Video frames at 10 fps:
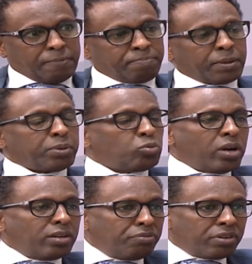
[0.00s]
But we
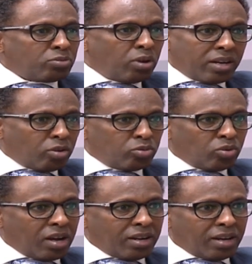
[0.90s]
are different. We are not
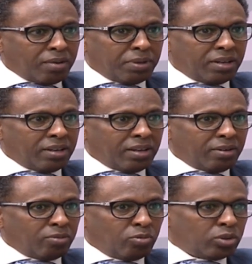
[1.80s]
Uganda. I mean,
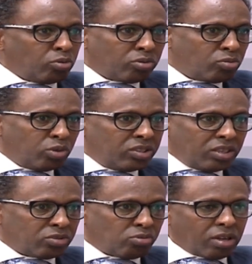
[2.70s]
uh, we took 20
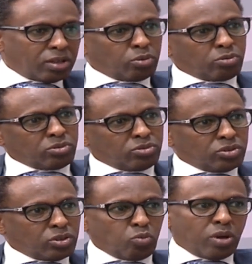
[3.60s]
years to write our
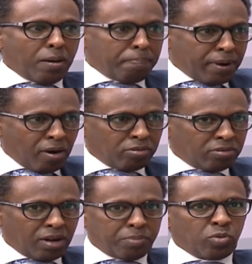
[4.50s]
constitution. We are proud.
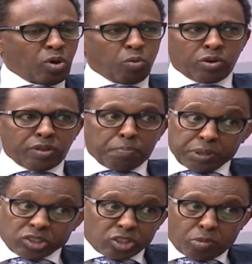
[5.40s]
I mean, we are one of the
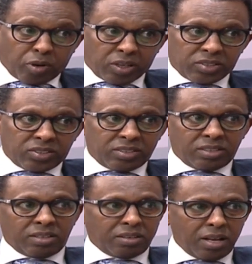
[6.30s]
best democracies
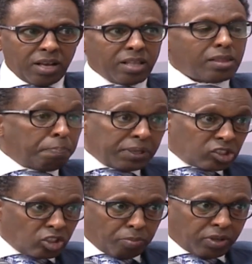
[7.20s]
in the
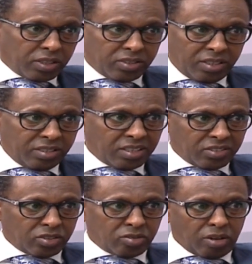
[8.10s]
best democracy in East and
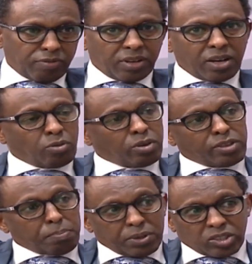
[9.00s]
Central Africa, and one of
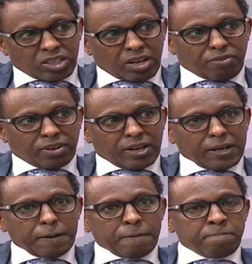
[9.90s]
the best in Africa.
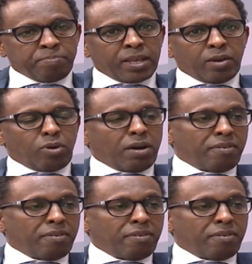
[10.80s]
We have a